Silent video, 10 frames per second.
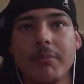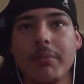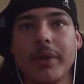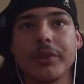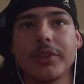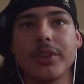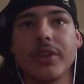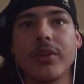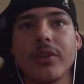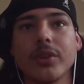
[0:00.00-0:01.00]
Patriots
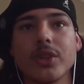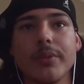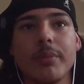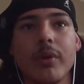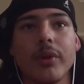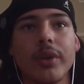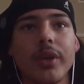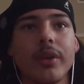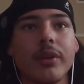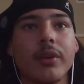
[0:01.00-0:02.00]
going to go to the Super Bowl
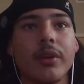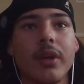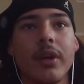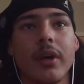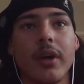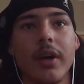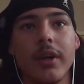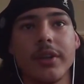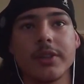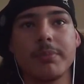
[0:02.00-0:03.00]
again
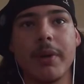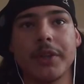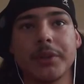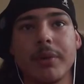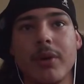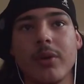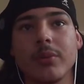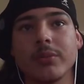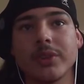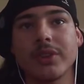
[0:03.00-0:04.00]
unless Patrick
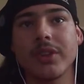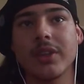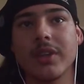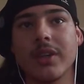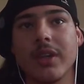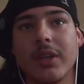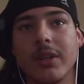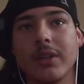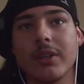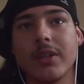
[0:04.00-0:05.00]
Mahomes
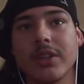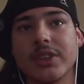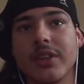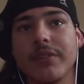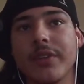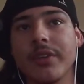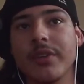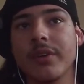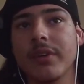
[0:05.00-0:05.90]
does something.